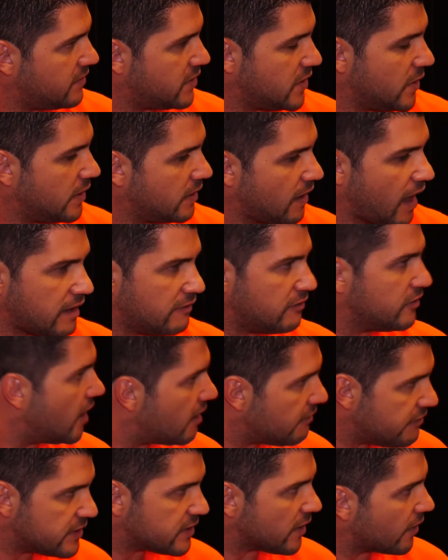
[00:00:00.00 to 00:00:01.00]
so a lot of
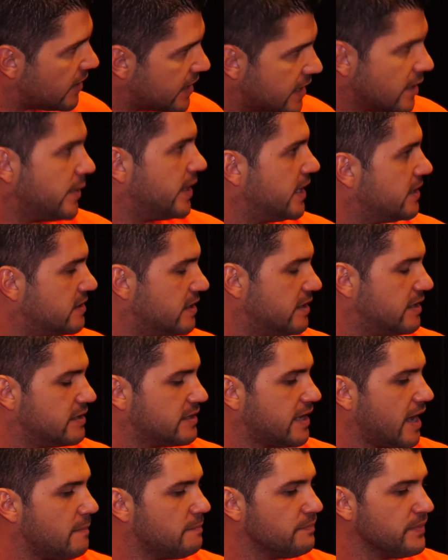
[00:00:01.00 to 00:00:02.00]
love is already going into
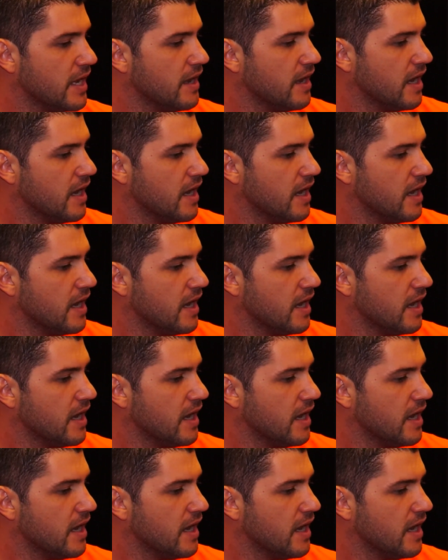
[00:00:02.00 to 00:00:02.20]
this game.